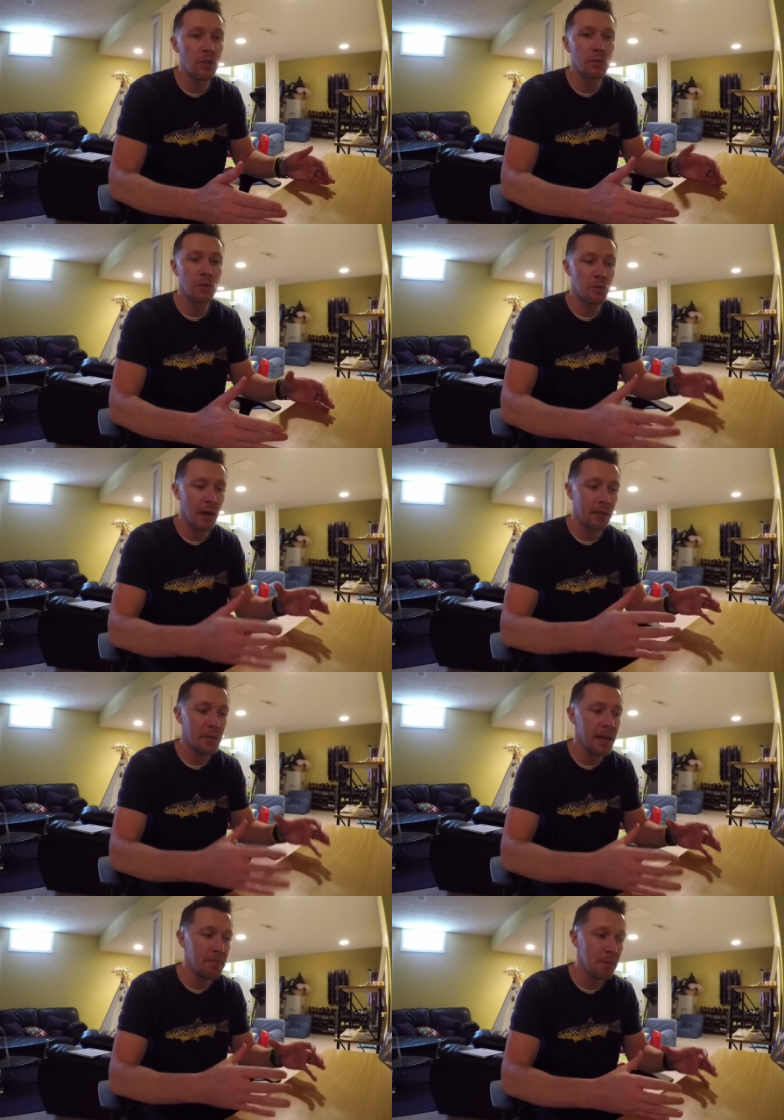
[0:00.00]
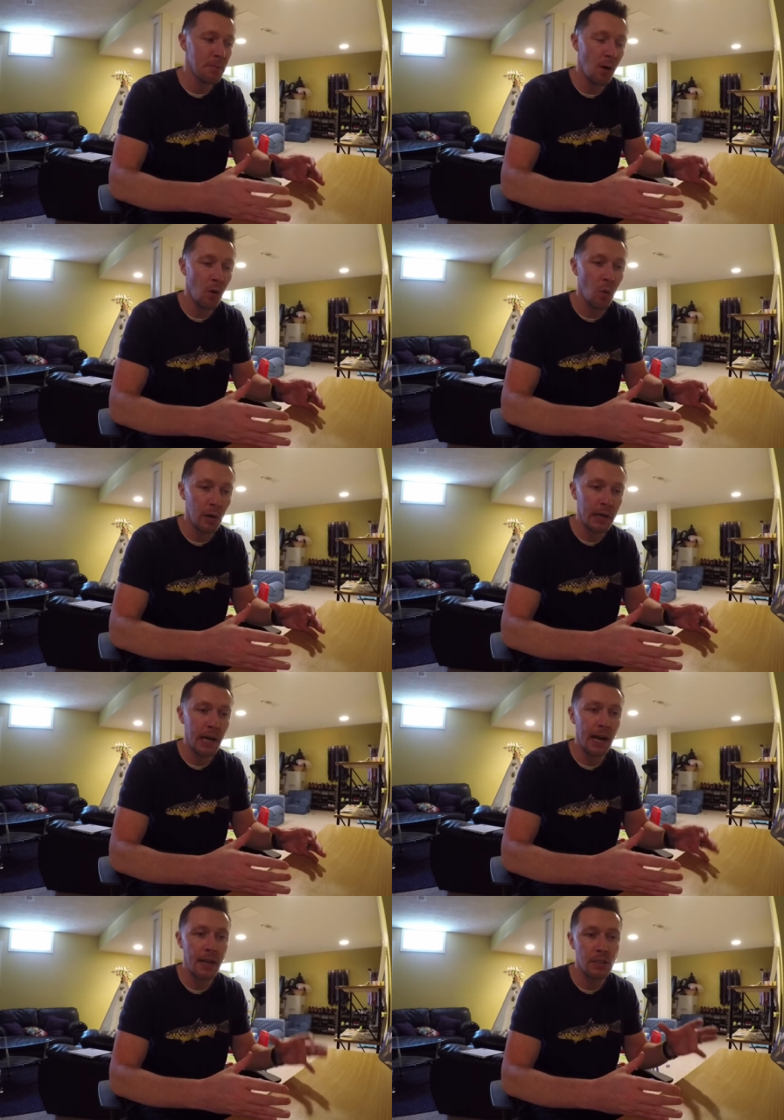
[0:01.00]
do is try to keep them all
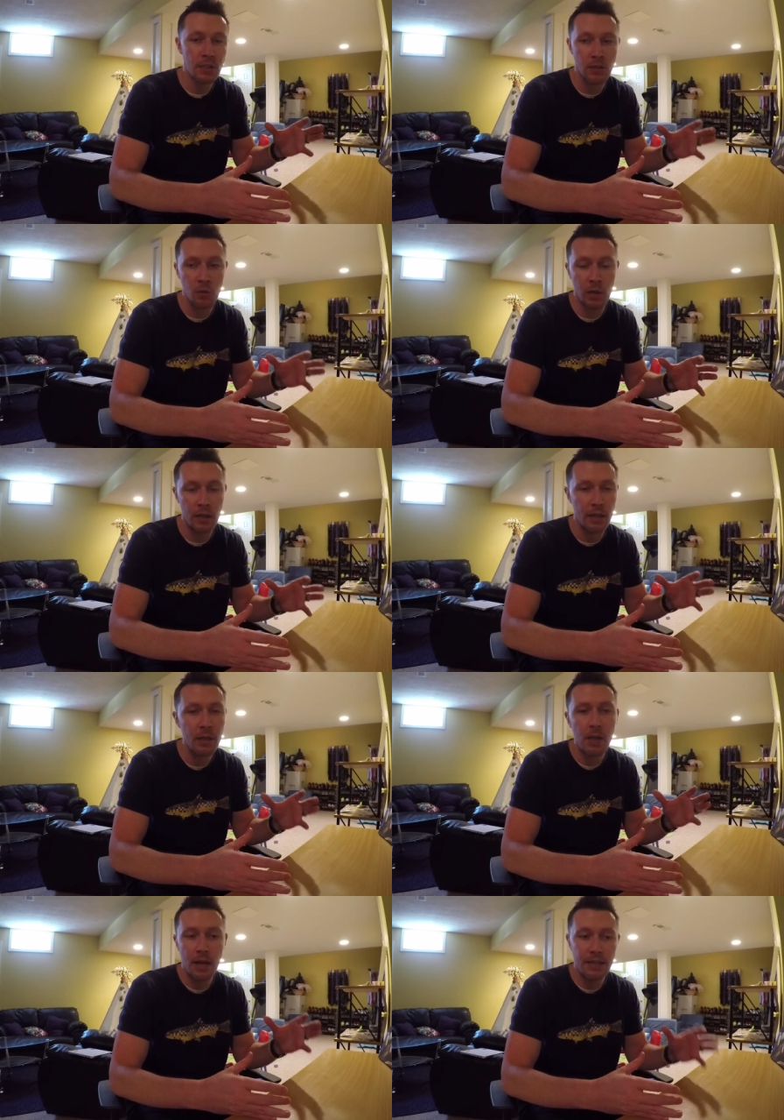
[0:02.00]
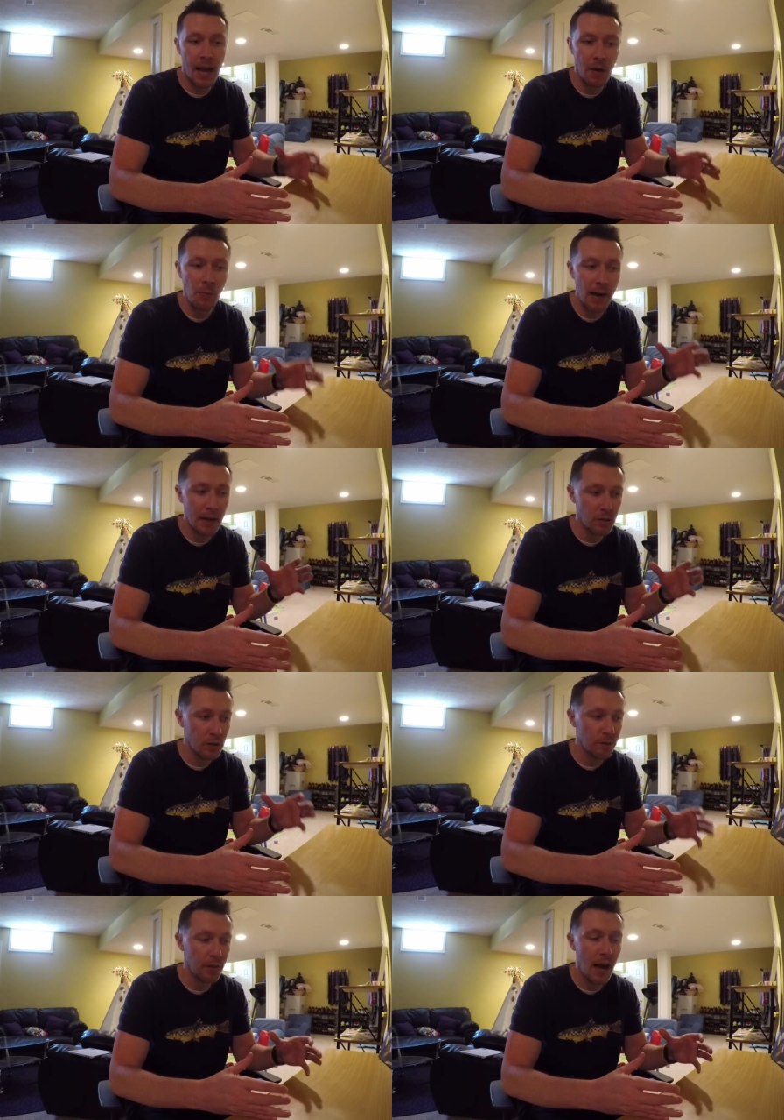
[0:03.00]
organized to a, a tackle box or
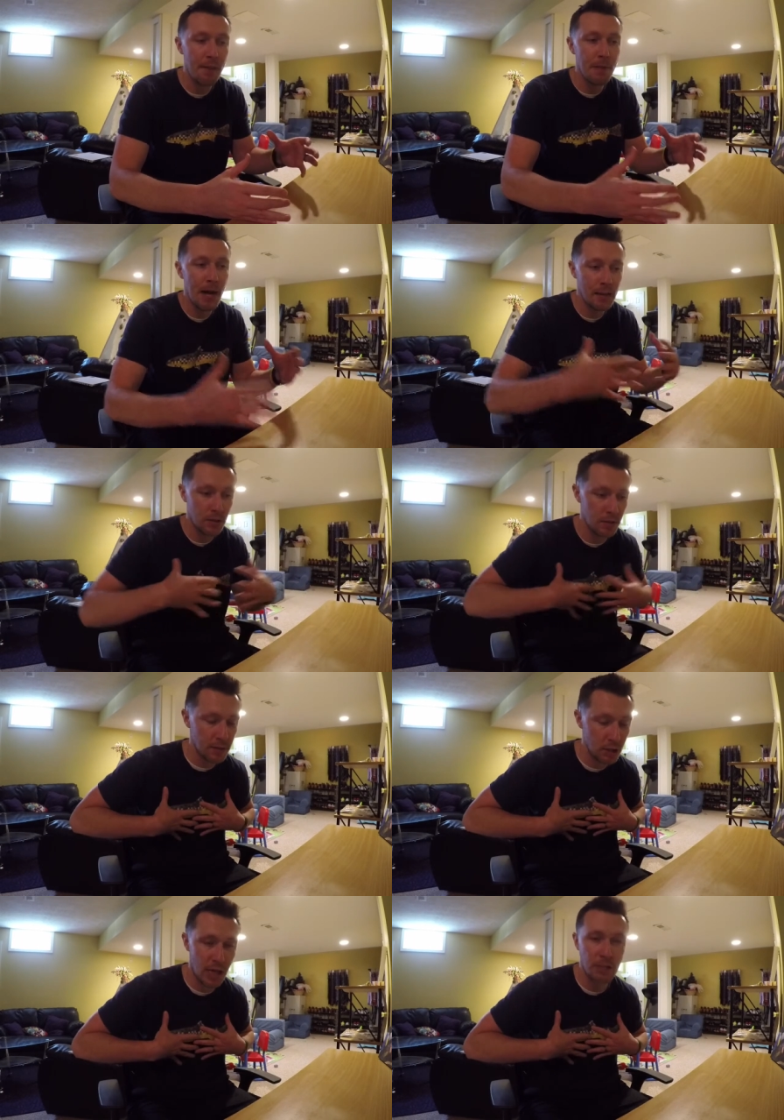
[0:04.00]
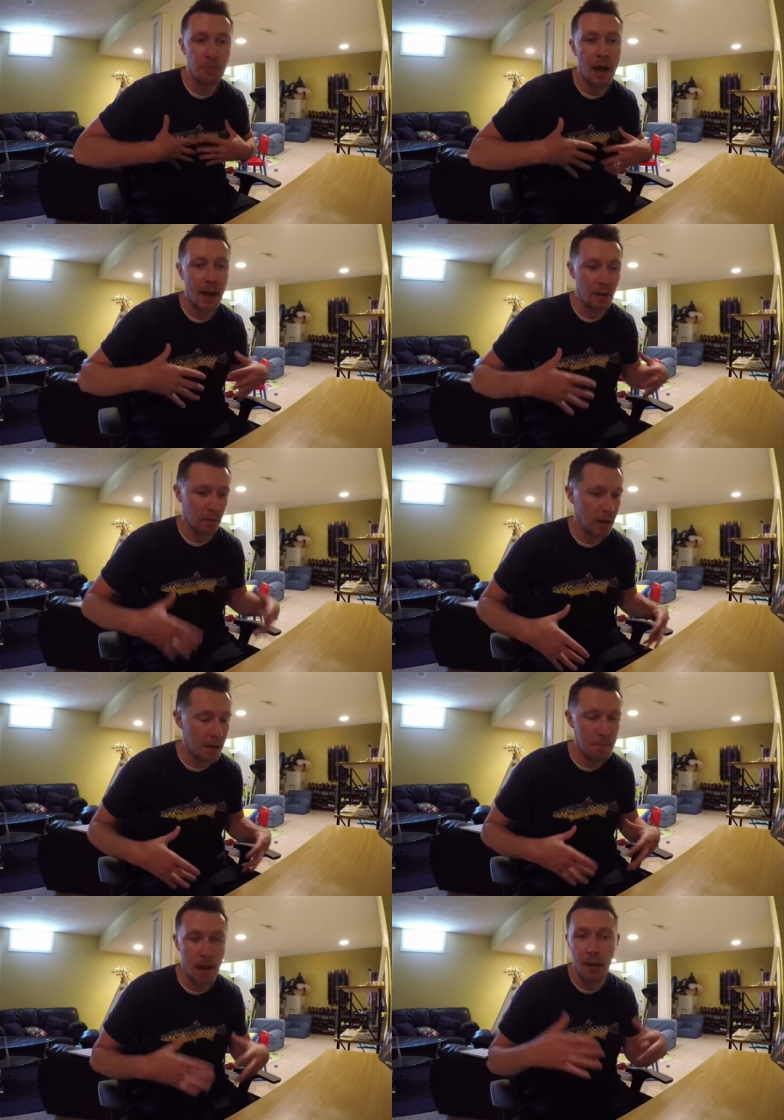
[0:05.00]
the fly box or the chest pack or the
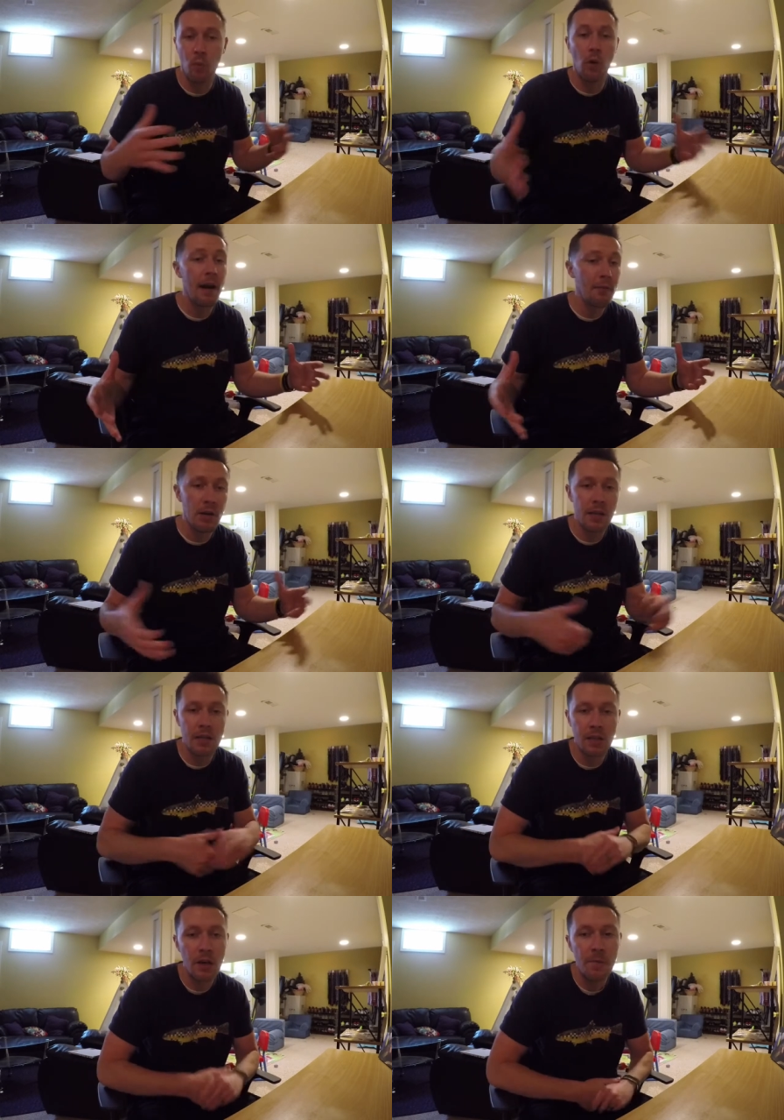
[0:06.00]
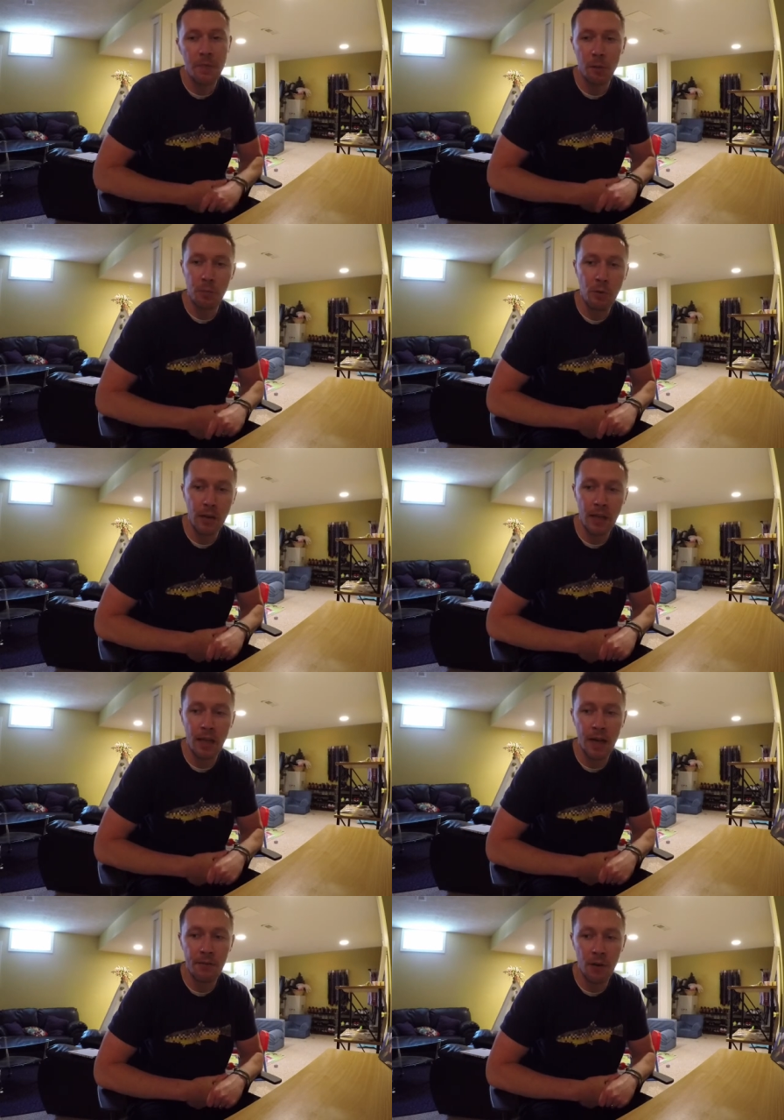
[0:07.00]
hip pack, wherever it is that we're putting a
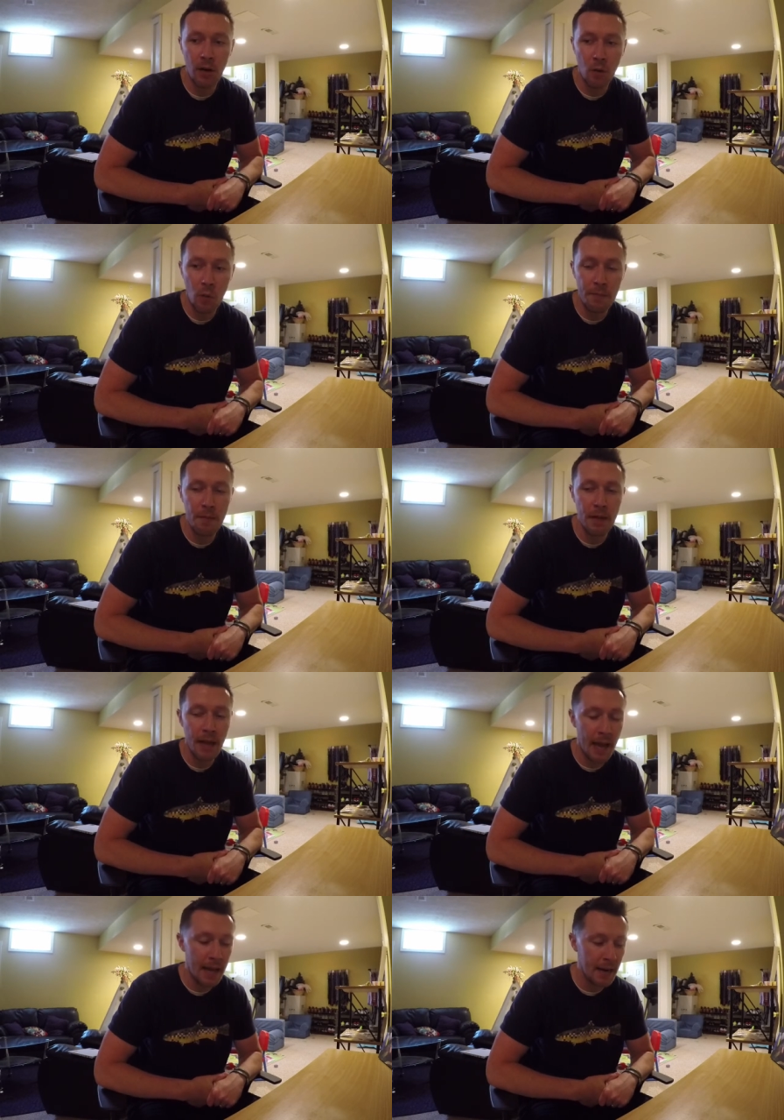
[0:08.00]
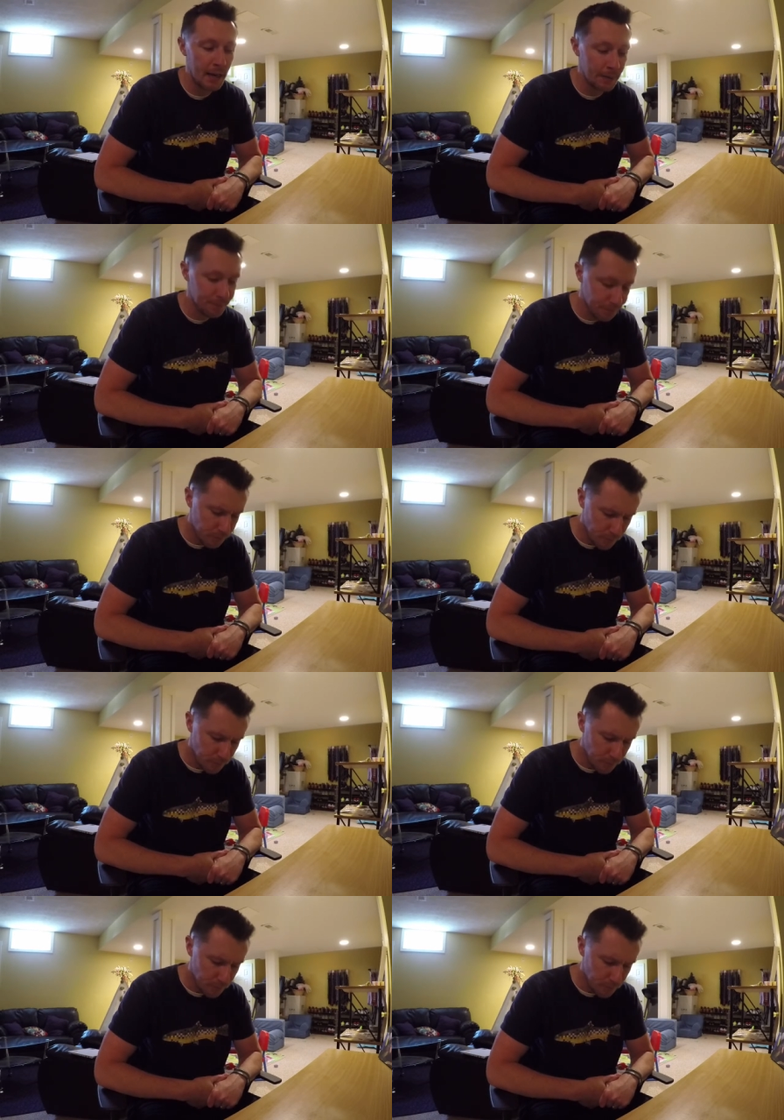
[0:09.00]
lot of our equipment and. Um,